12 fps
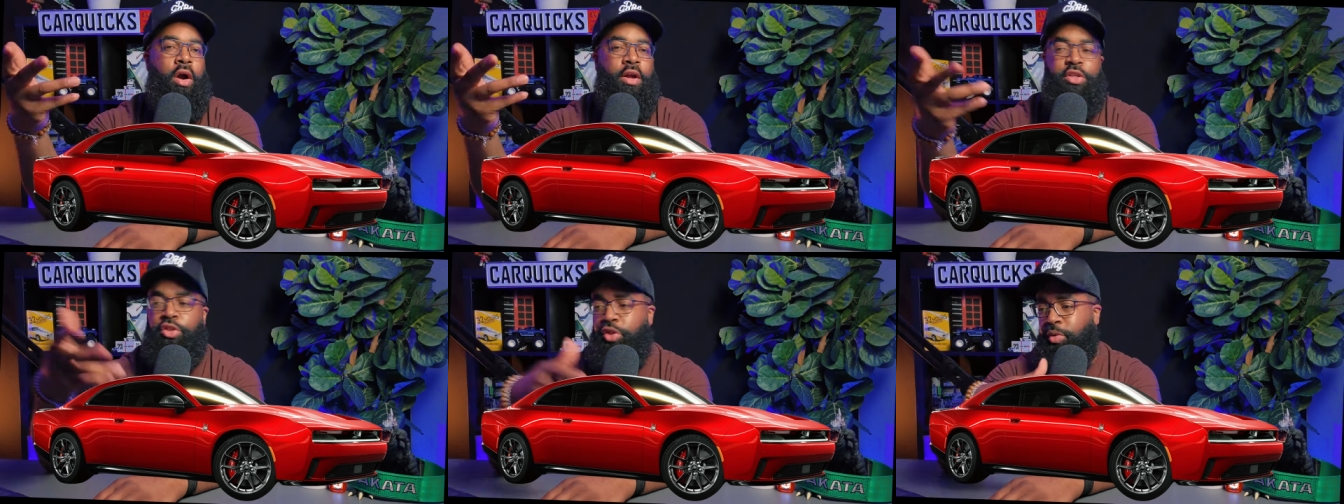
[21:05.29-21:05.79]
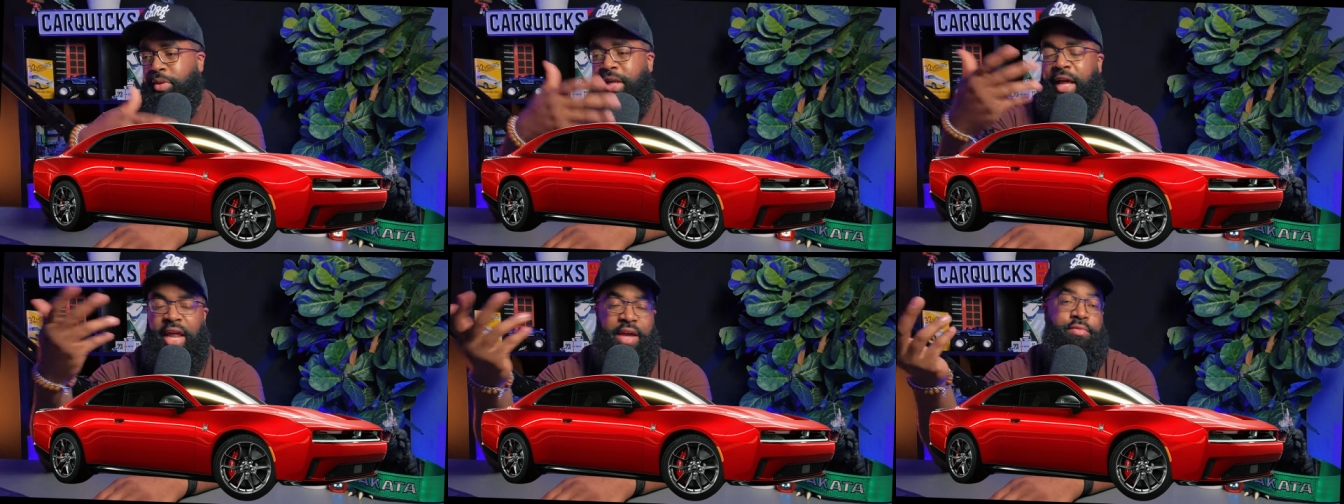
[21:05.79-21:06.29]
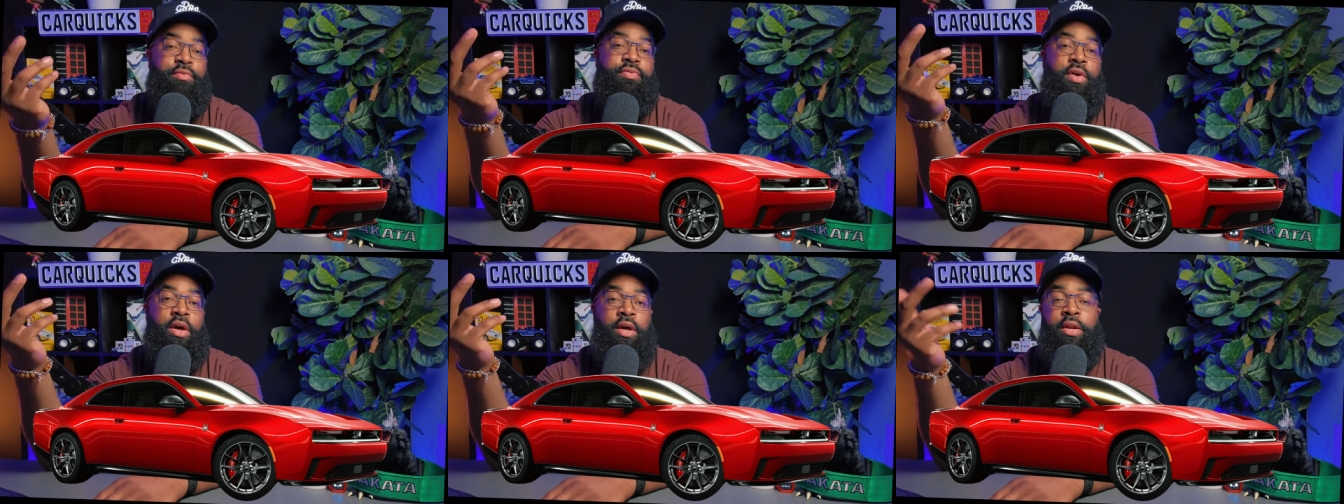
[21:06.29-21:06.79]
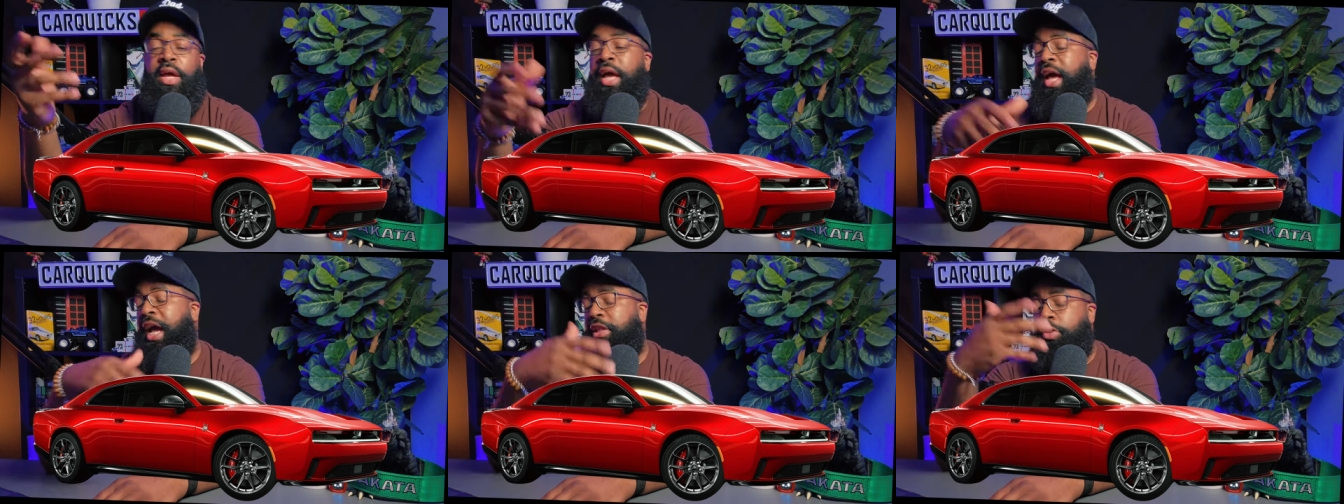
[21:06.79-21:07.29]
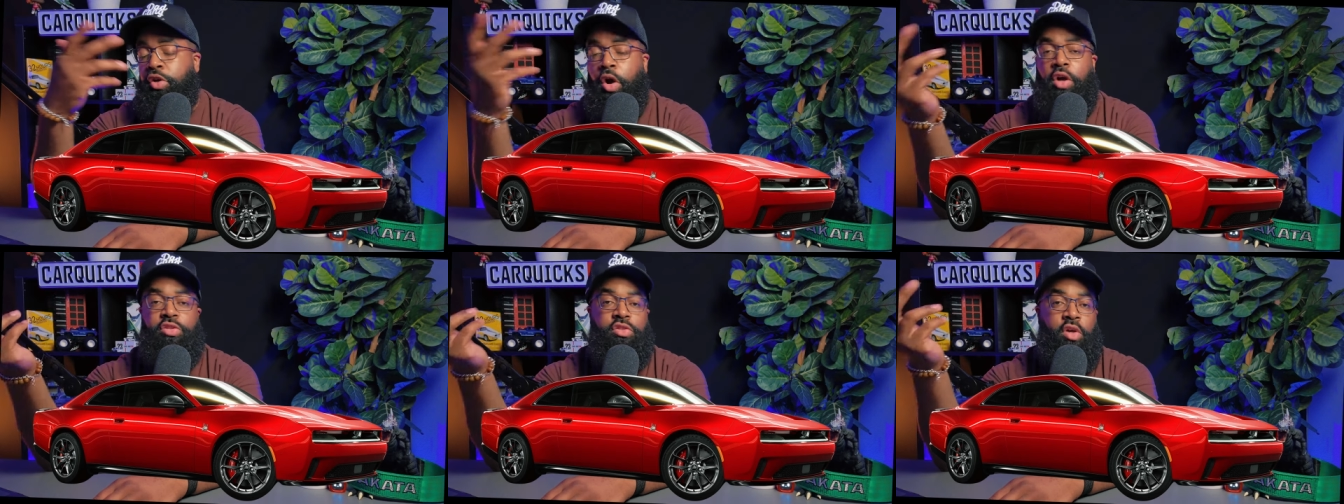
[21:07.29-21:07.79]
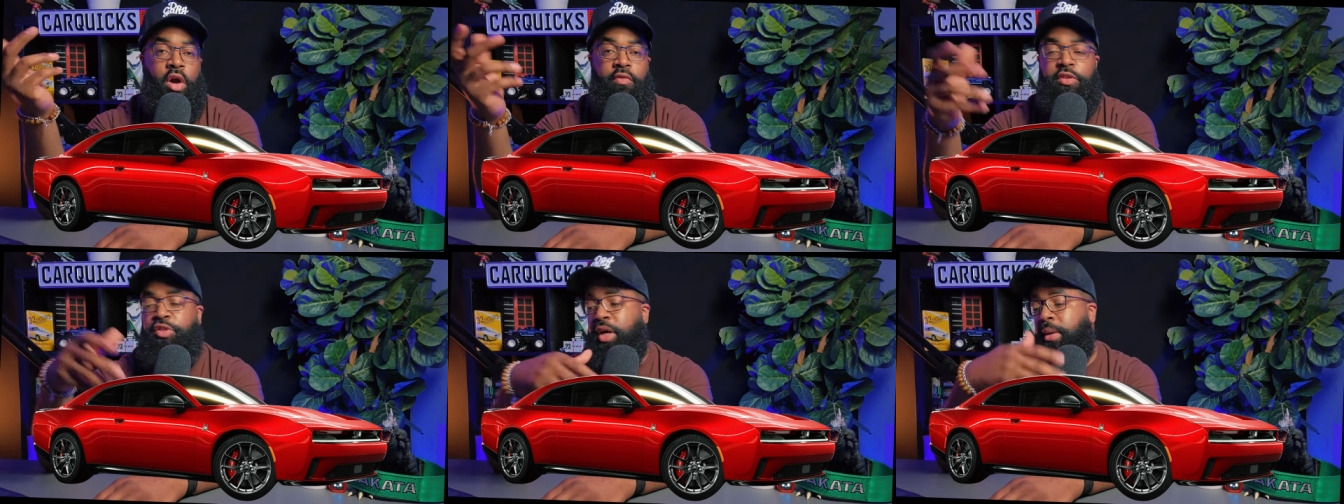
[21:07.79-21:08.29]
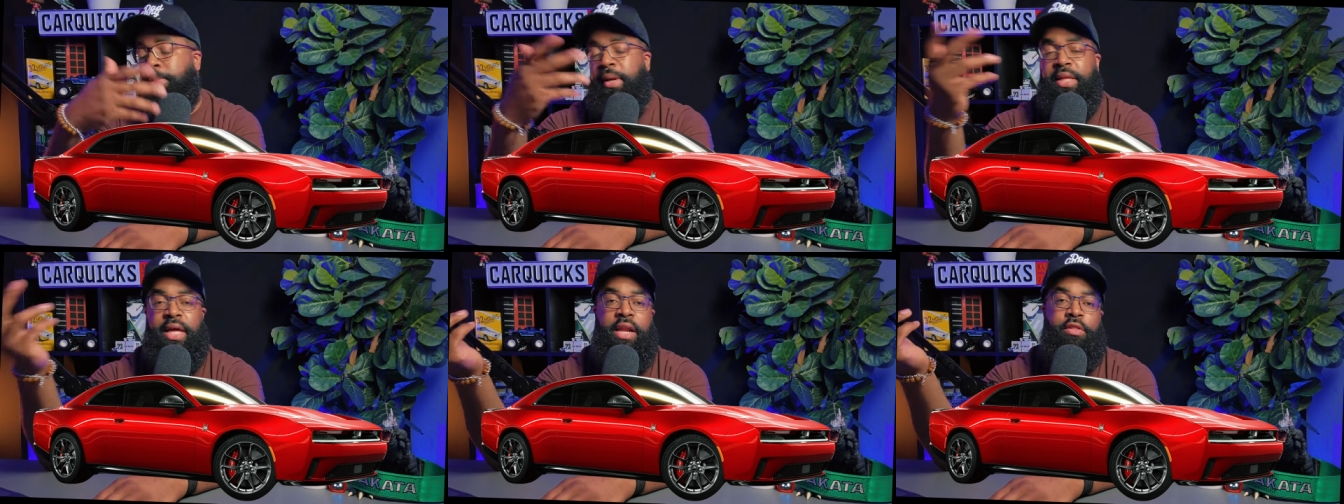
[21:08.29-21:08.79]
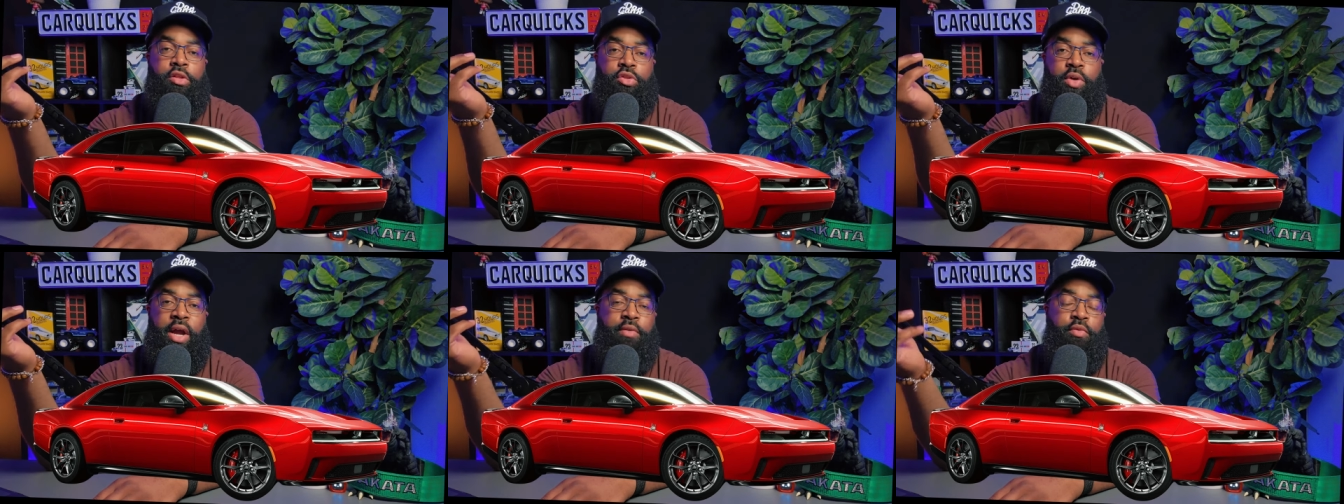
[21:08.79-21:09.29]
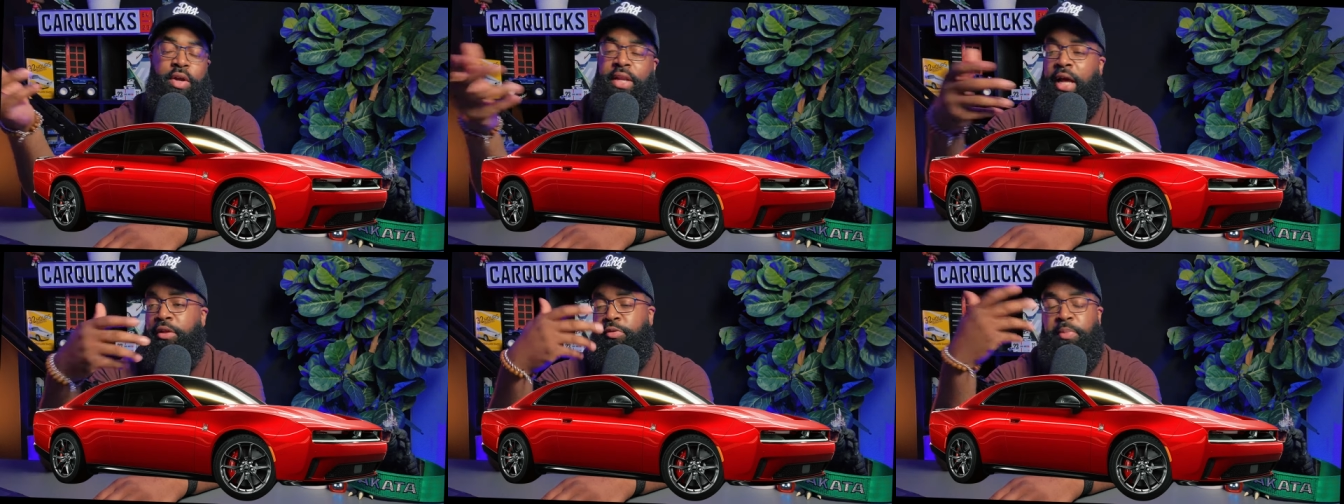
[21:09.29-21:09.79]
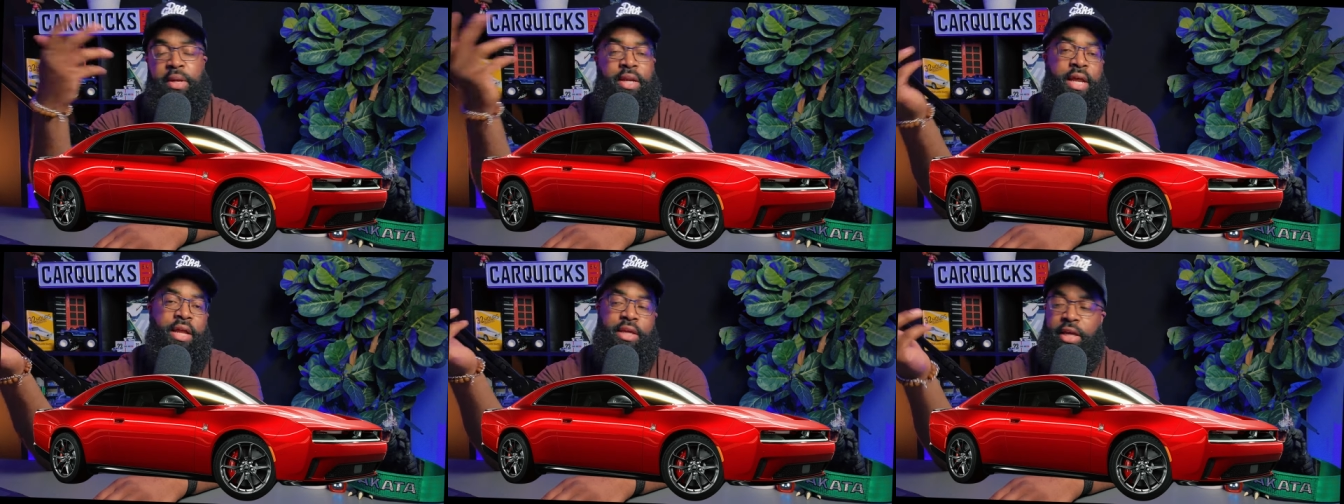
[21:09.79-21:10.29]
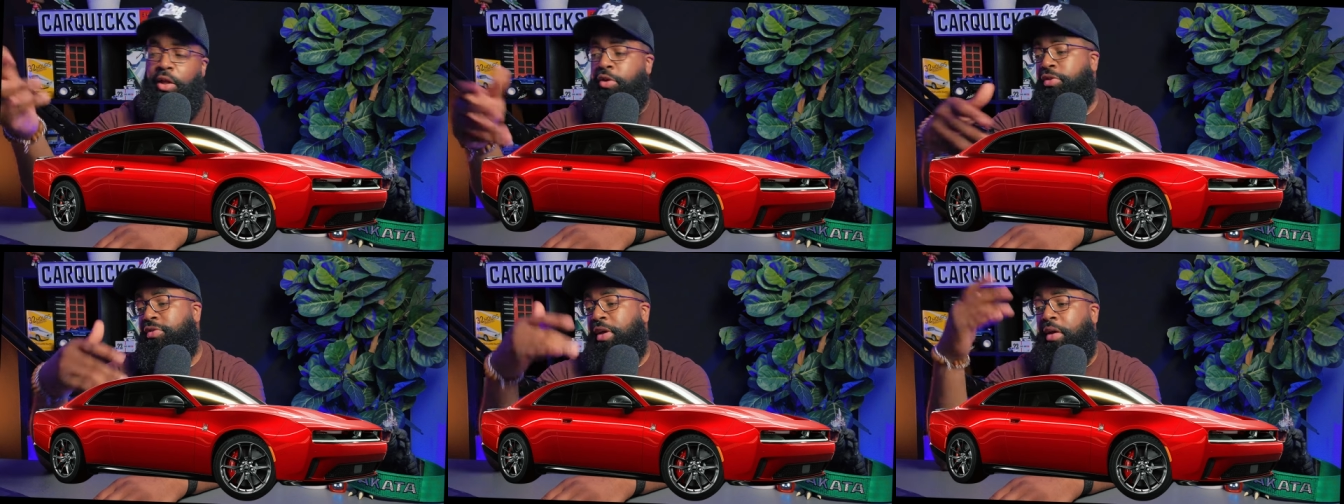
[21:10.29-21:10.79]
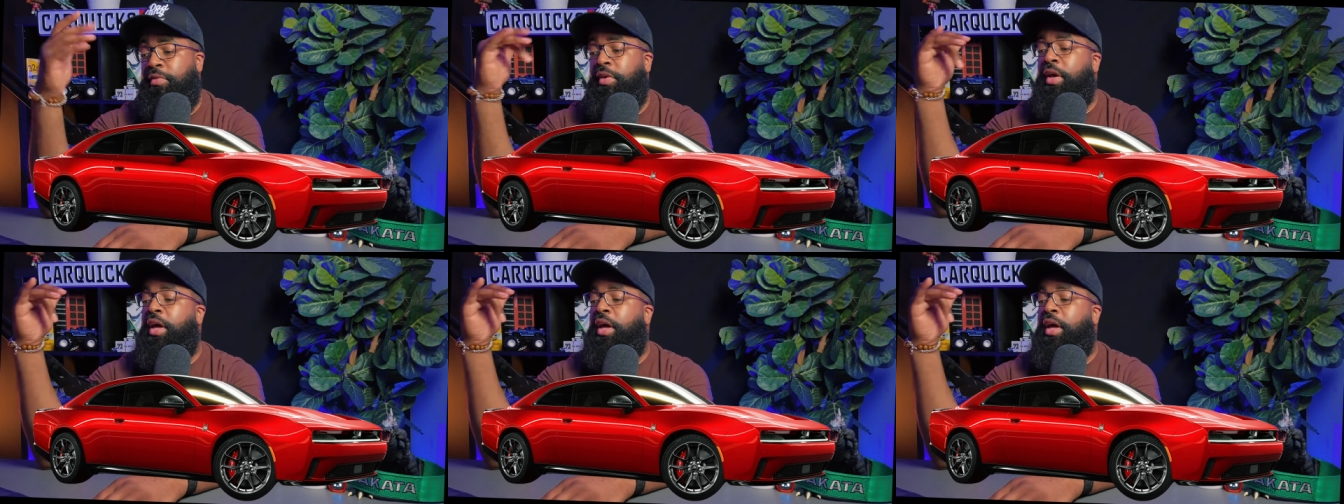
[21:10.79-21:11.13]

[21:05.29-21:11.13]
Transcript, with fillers: and you're doing that, having fun at the Cars and Coffee, trying to peel out of the driveway, not spinning out and killing yourself,